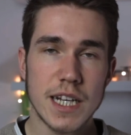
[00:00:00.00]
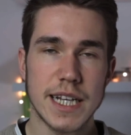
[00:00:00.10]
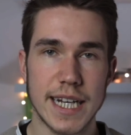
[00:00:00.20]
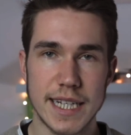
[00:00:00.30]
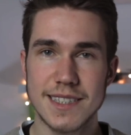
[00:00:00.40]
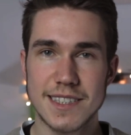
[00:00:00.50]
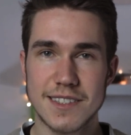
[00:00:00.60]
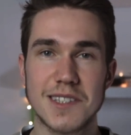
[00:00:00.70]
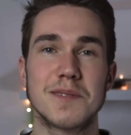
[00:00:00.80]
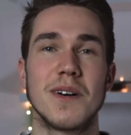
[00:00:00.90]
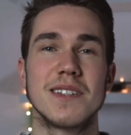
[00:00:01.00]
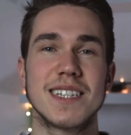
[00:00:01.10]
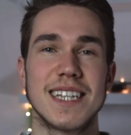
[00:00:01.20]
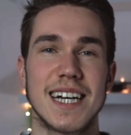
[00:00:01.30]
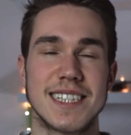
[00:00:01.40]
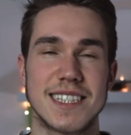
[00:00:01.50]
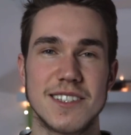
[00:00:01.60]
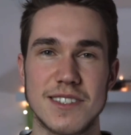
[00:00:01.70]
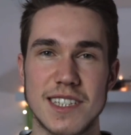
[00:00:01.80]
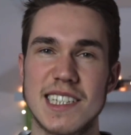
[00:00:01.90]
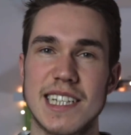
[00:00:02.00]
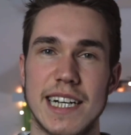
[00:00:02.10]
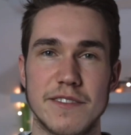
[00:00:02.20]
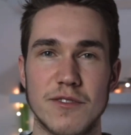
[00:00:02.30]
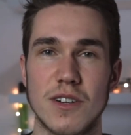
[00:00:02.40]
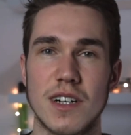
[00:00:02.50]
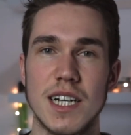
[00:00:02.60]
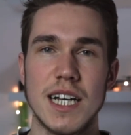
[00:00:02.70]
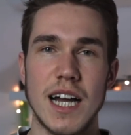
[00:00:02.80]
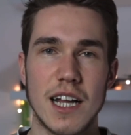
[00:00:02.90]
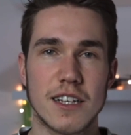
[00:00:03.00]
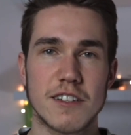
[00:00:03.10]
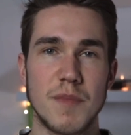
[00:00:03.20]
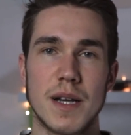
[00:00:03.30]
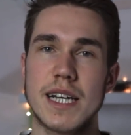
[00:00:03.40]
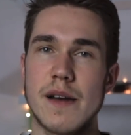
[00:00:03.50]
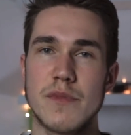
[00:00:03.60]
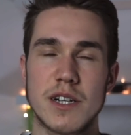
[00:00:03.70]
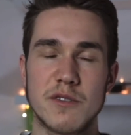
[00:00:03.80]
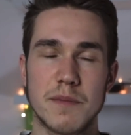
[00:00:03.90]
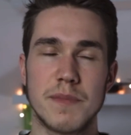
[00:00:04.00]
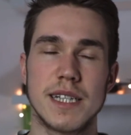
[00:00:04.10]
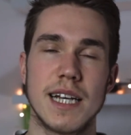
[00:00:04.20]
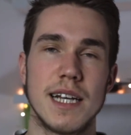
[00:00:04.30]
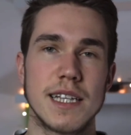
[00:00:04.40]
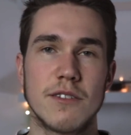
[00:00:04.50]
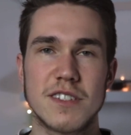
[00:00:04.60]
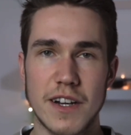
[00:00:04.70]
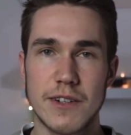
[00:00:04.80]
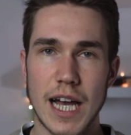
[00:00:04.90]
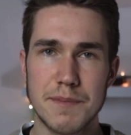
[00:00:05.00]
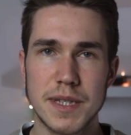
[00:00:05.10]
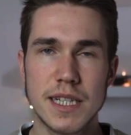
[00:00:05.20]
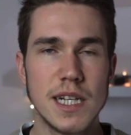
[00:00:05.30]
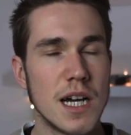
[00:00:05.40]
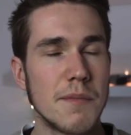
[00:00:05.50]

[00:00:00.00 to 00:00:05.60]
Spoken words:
Again, it's not sponsored, I just use this site for a lot of my camera equipment and I was very happy,